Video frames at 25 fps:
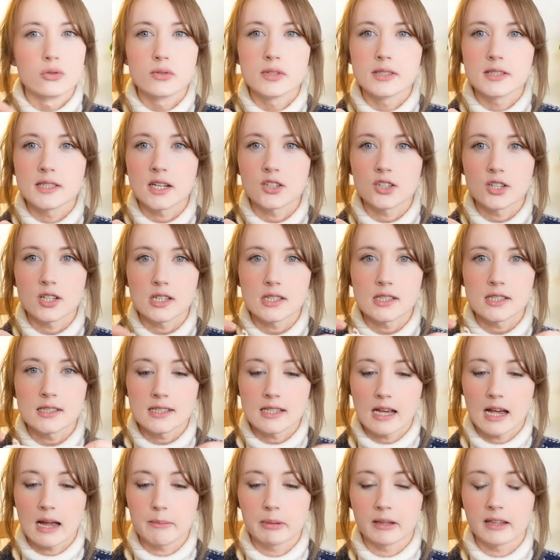stitches,
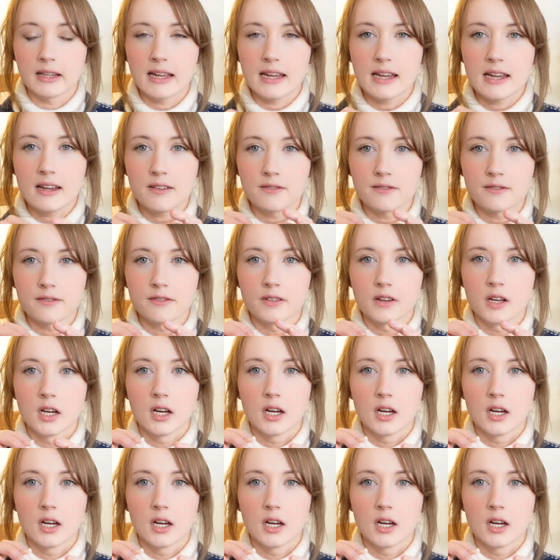I believe.